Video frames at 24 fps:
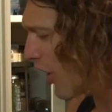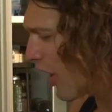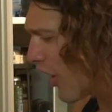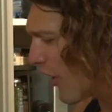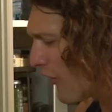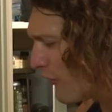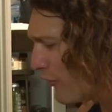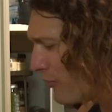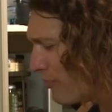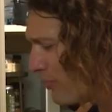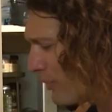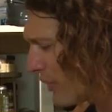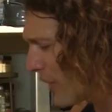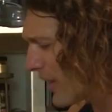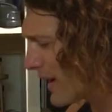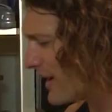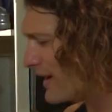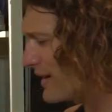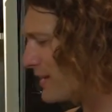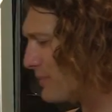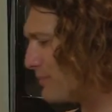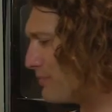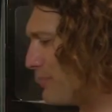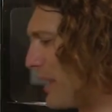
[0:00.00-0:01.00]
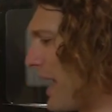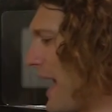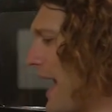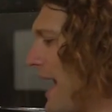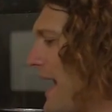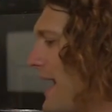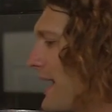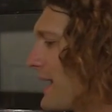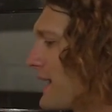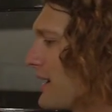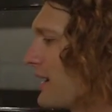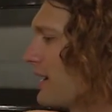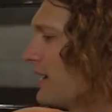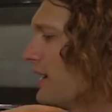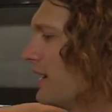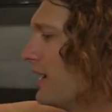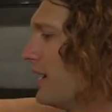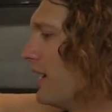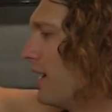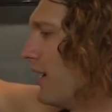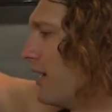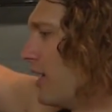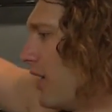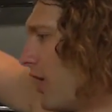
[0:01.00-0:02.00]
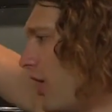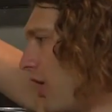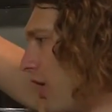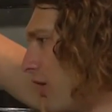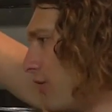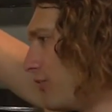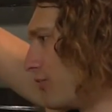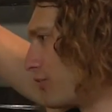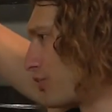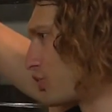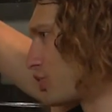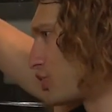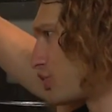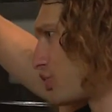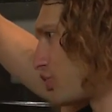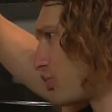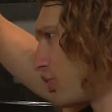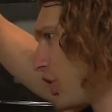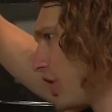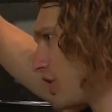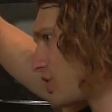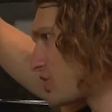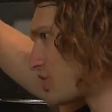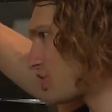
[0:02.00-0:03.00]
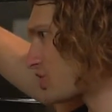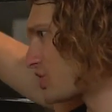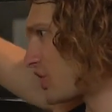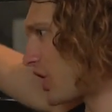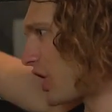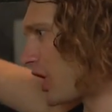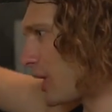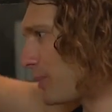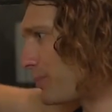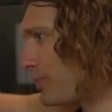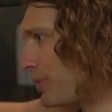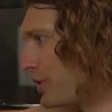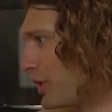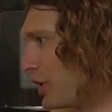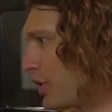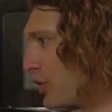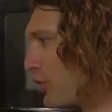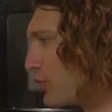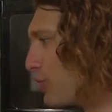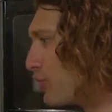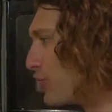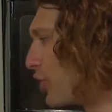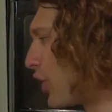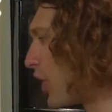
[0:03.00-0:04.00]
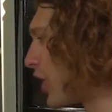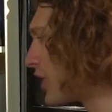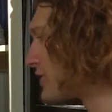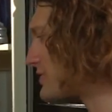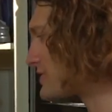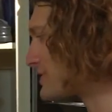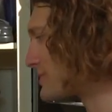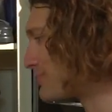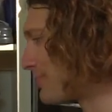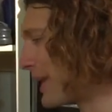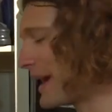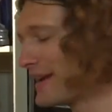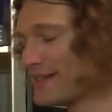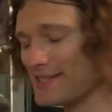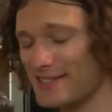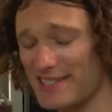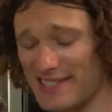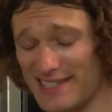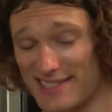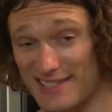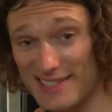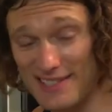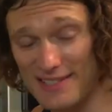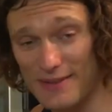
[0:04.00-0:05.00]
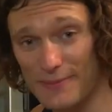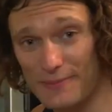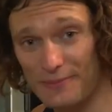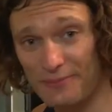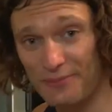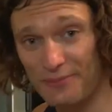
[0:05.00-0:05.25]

off-brand bag of crushed up raw spices.